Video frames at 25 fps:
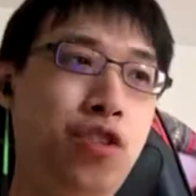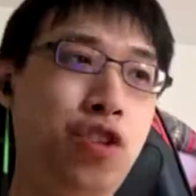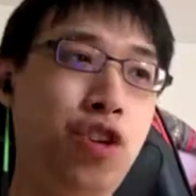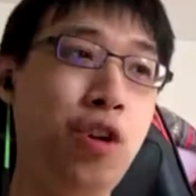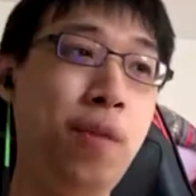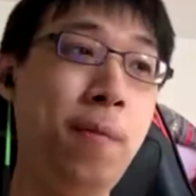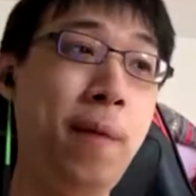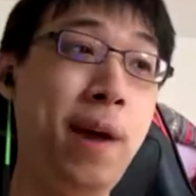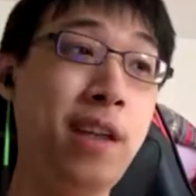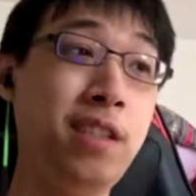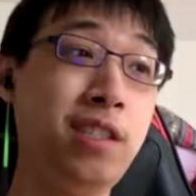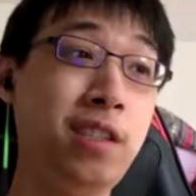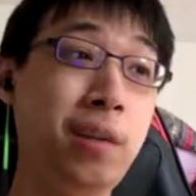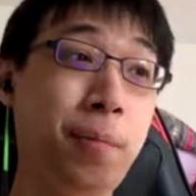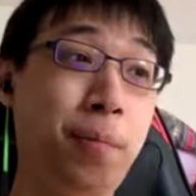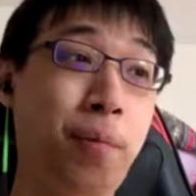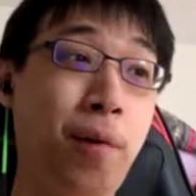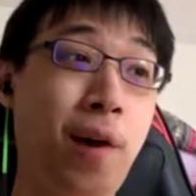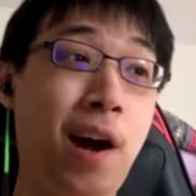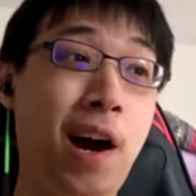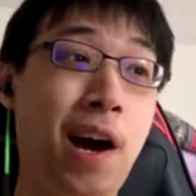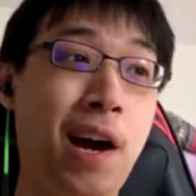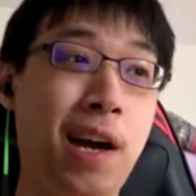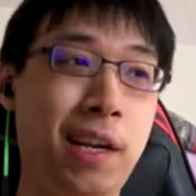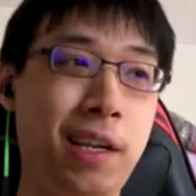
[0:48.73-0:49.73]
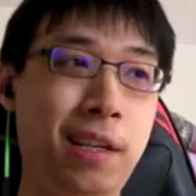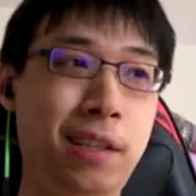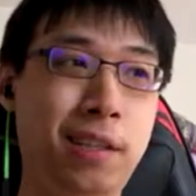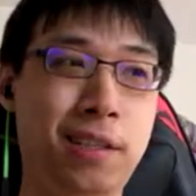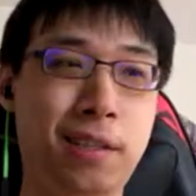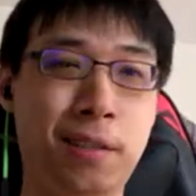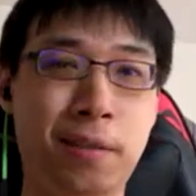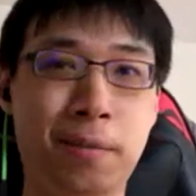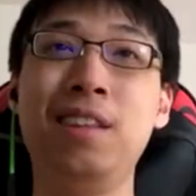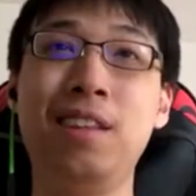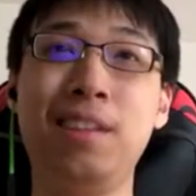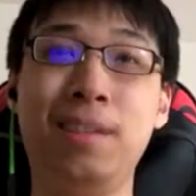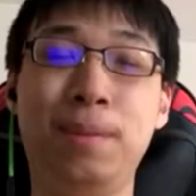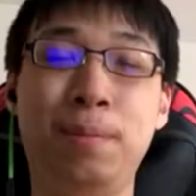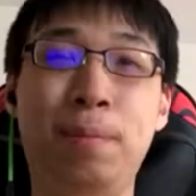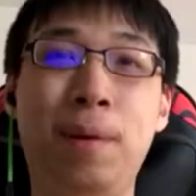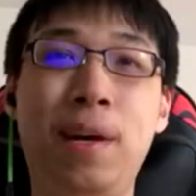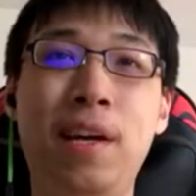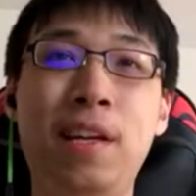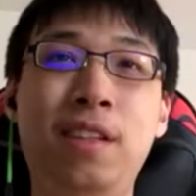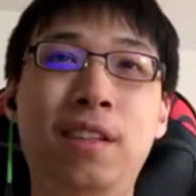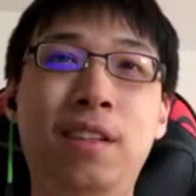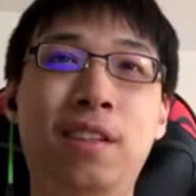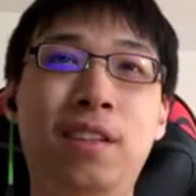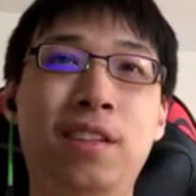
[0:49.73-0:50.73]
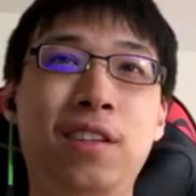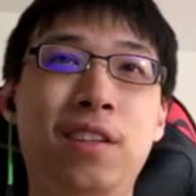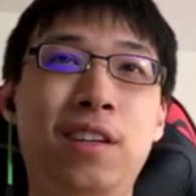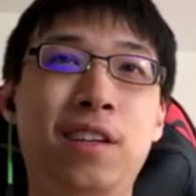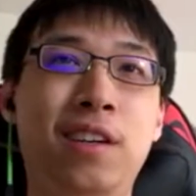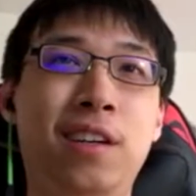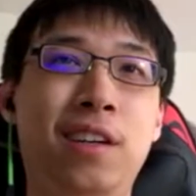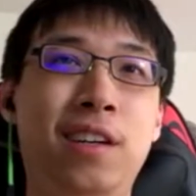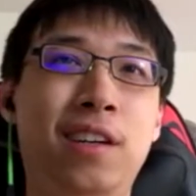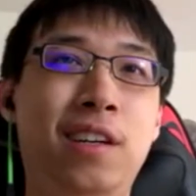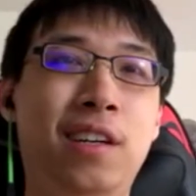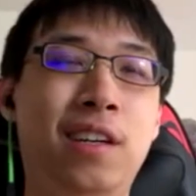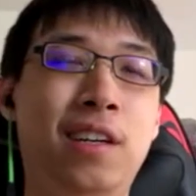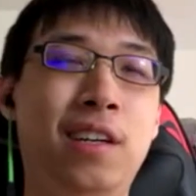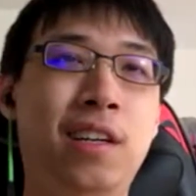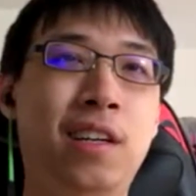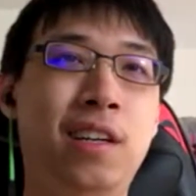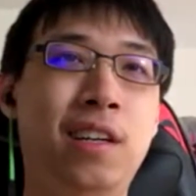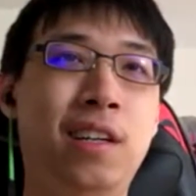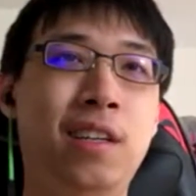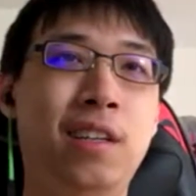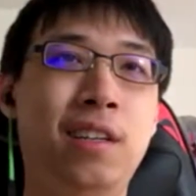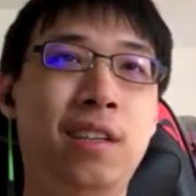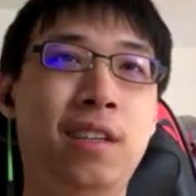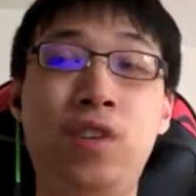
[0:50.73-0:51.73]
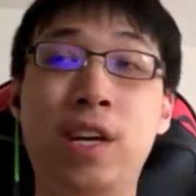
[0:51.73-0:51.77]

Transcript: To my surprise, despite the